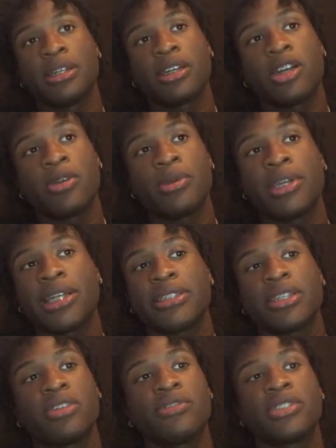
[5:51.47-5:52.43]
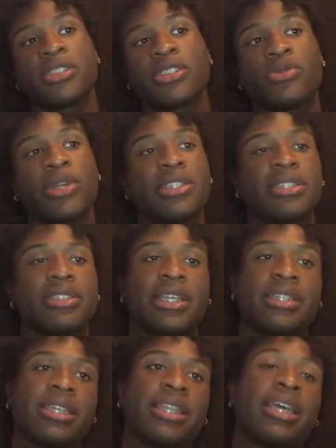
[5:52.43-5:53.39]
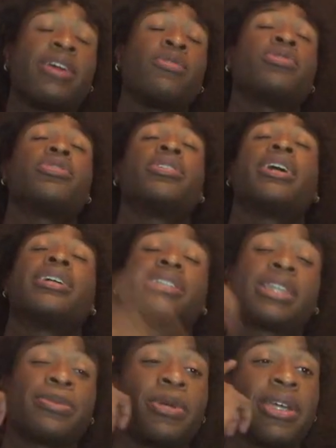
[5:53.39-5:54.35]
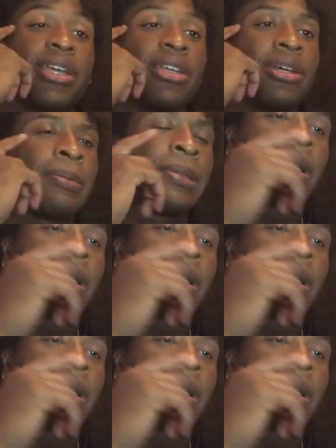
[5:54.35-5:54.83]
help you guys get over a situation, things like that. I want you guys to keep your head up.